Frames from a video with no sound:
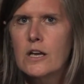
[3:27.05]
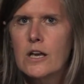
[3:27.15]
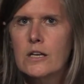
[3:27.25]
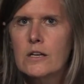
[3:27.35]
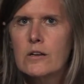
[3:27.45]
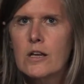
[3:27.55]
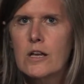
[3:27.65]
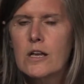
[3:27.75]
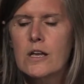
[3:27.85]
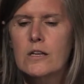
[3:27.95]
And,
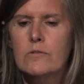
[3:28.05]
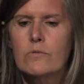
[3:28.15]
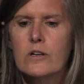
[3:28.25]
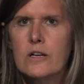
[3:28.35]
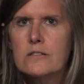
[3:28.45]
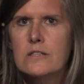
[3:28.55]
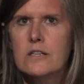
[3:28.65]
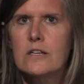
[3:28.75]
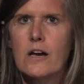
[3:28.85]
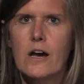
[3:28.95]
and when I
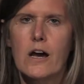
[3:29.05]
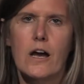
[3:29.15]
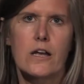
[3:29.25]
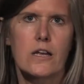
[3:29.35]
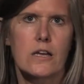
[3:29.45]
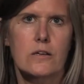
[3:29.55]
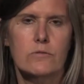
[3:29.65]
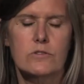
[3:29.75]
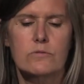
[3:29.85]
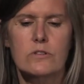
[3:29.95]
did, it
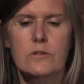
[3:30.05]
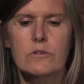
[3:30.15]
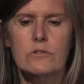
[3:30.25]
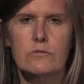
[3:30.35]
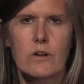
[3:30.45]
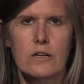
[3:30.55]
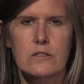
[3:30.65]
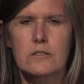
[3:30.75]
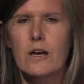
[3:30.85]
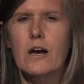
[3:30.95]
was really with a
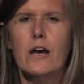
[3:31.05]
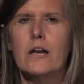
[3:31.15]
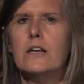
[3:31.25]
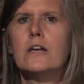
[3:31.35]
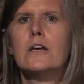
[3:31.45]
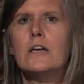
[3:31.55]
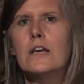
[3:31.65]
writer's eye.